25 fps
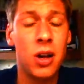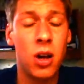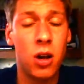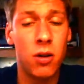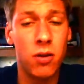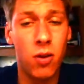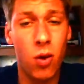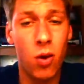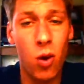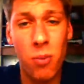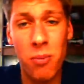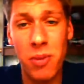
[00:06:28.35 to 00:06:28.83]

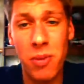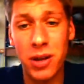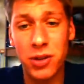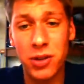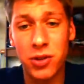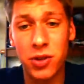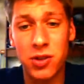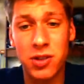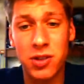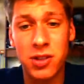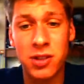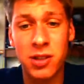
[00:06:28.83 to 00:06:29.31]
I've already
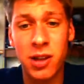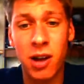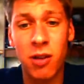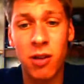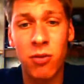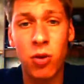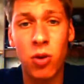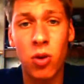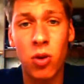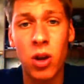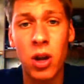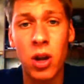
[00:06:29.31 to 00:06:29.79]
mentioned
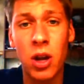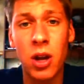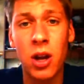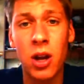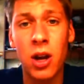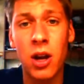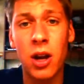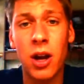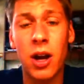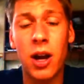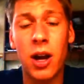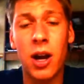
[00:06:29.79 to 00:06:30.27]
several,
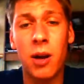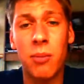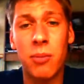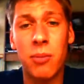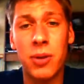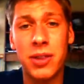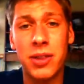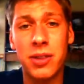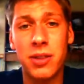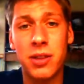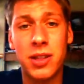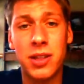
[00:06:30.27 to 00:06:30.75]

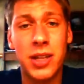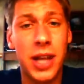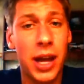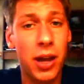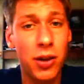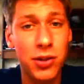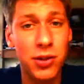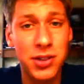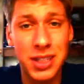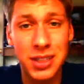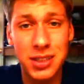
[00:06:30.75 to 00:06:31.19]
but the tales